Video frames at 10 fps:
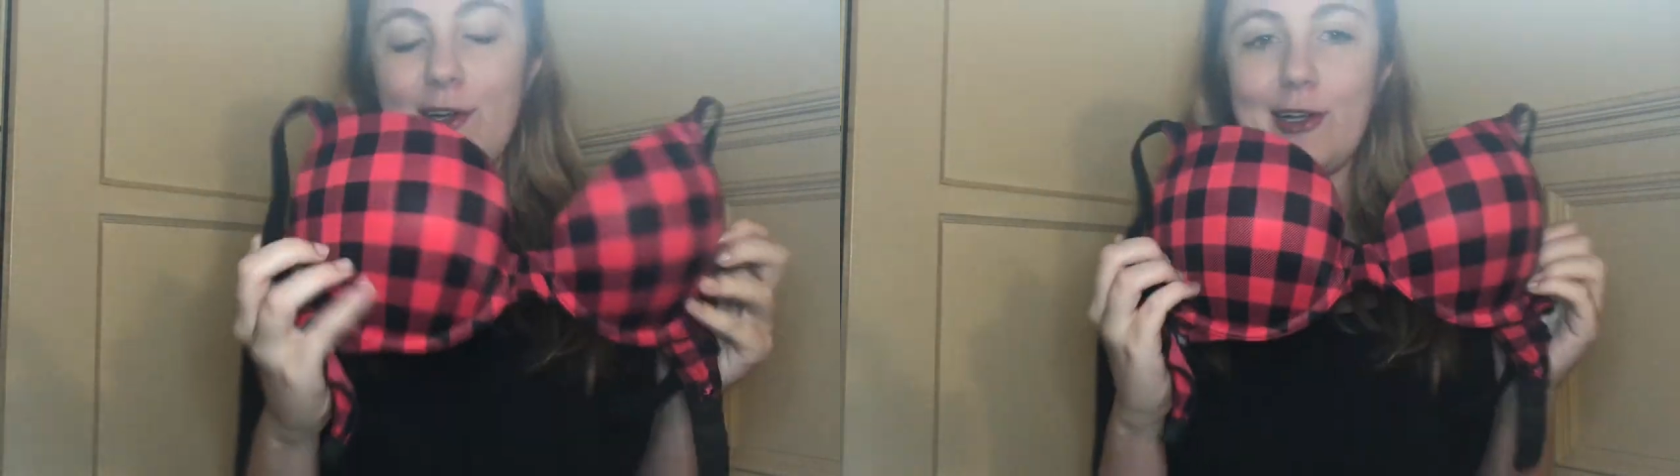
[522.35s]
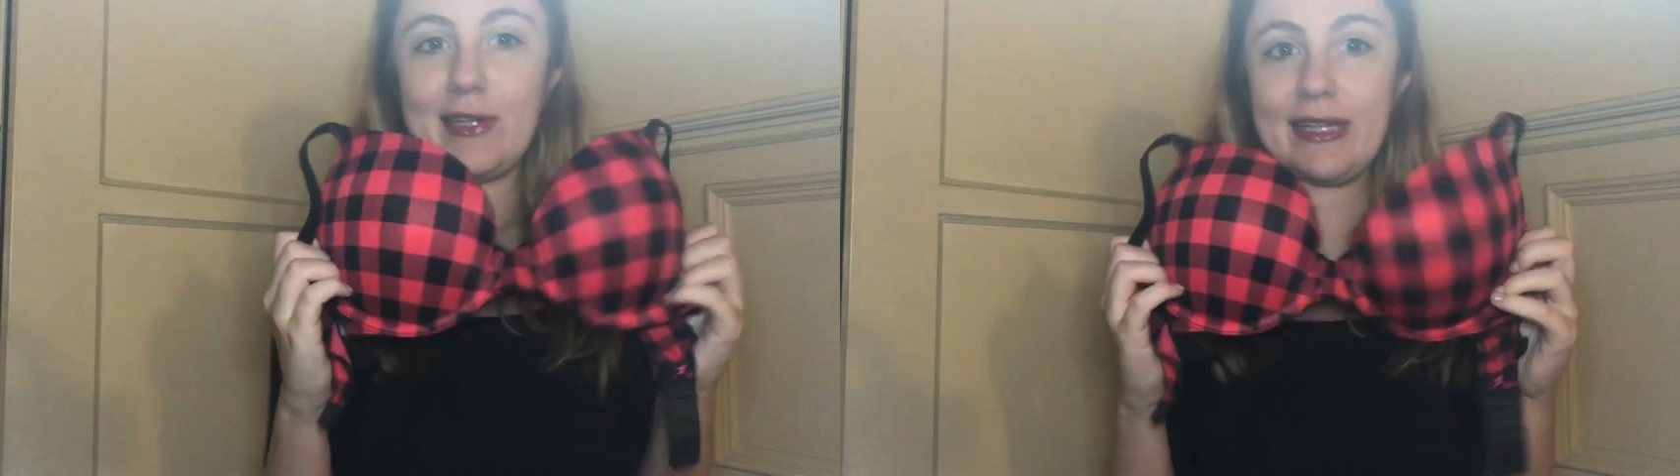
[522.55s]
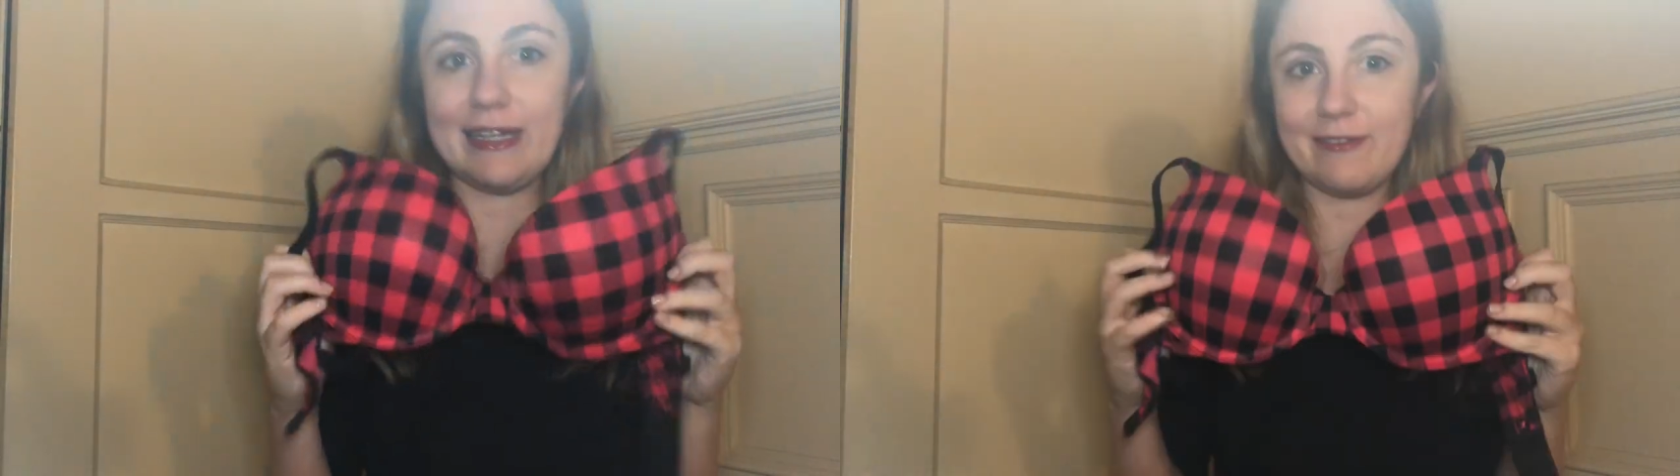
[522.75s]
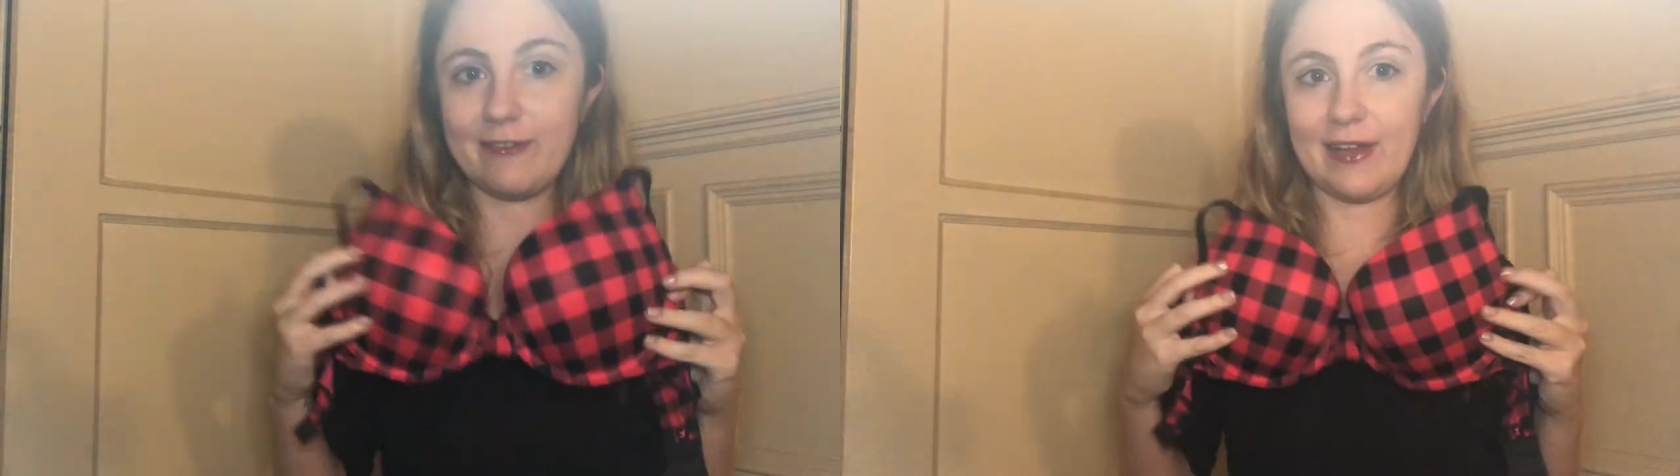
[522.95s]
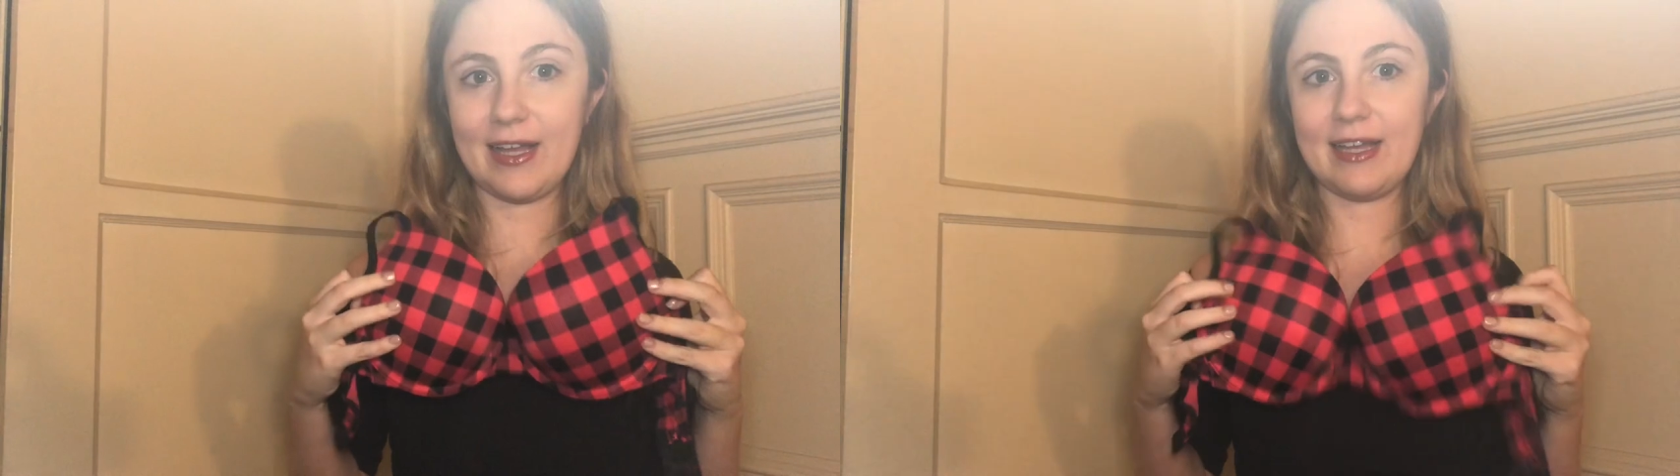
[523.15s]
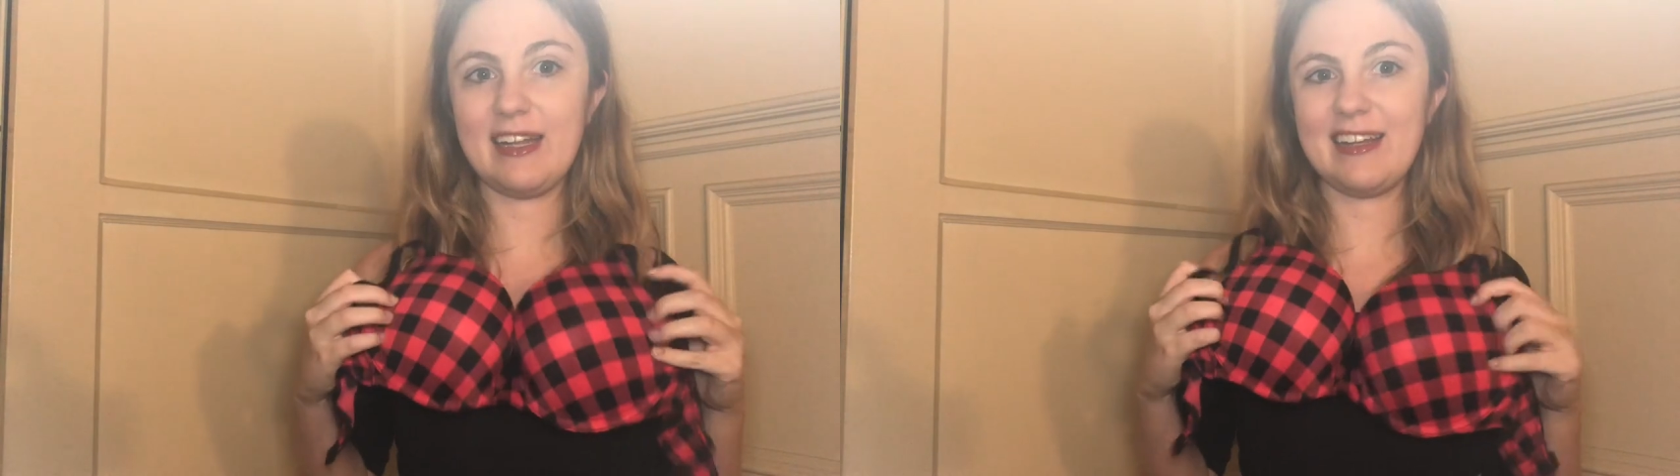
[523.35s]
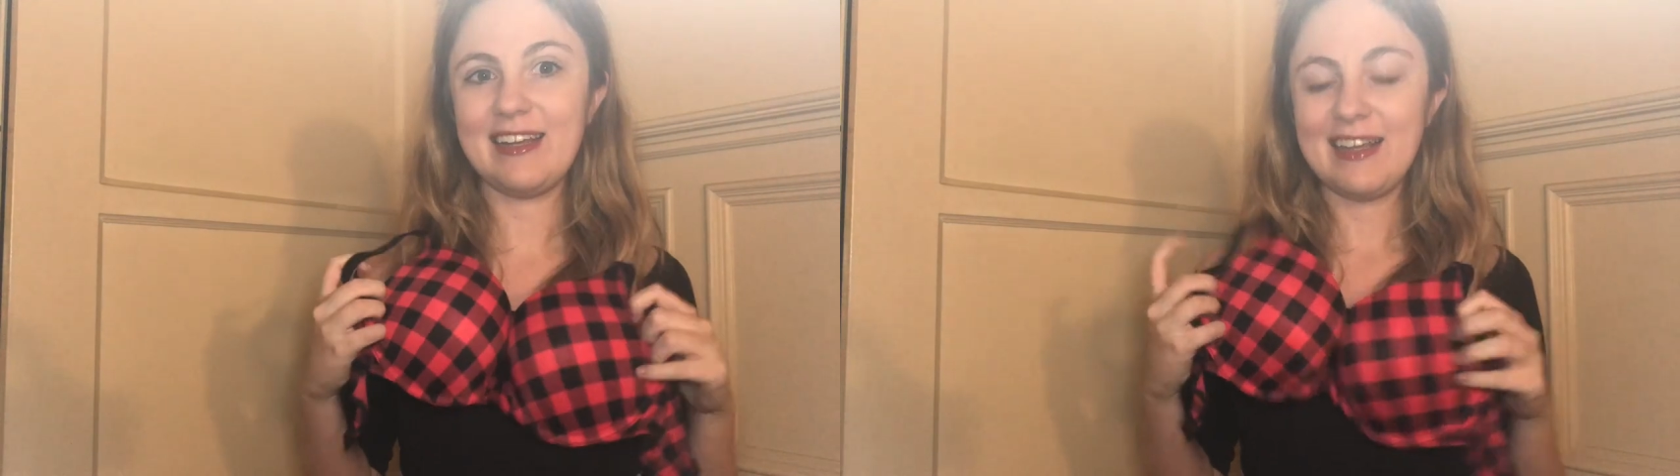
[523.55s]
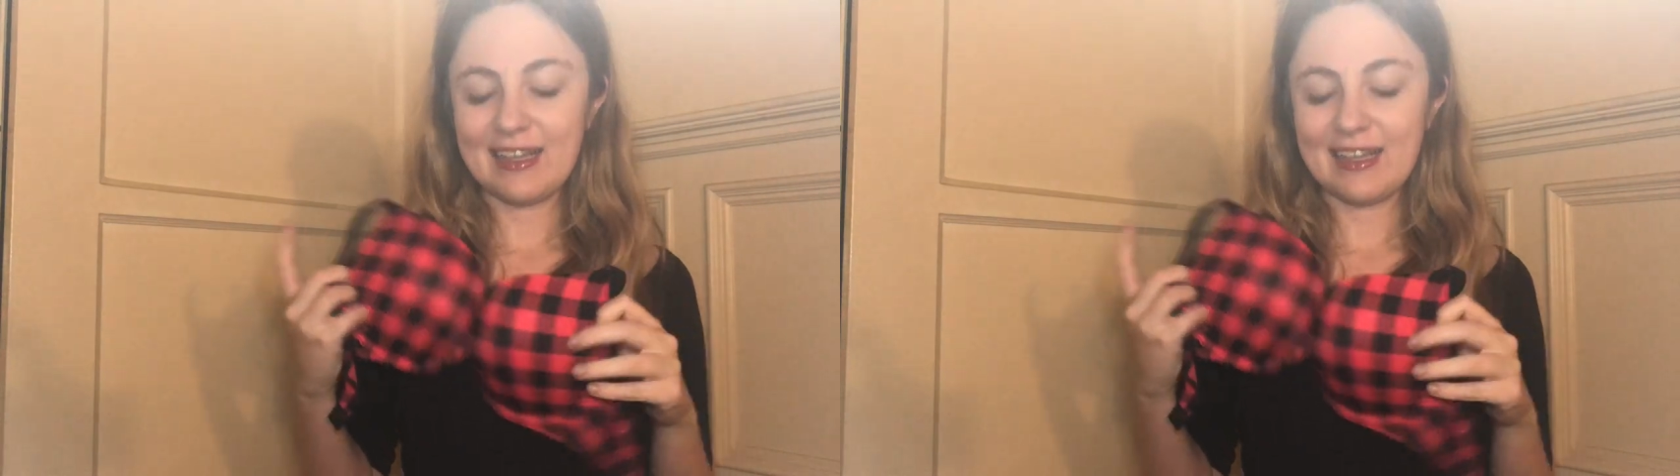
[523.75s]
girly and fun, and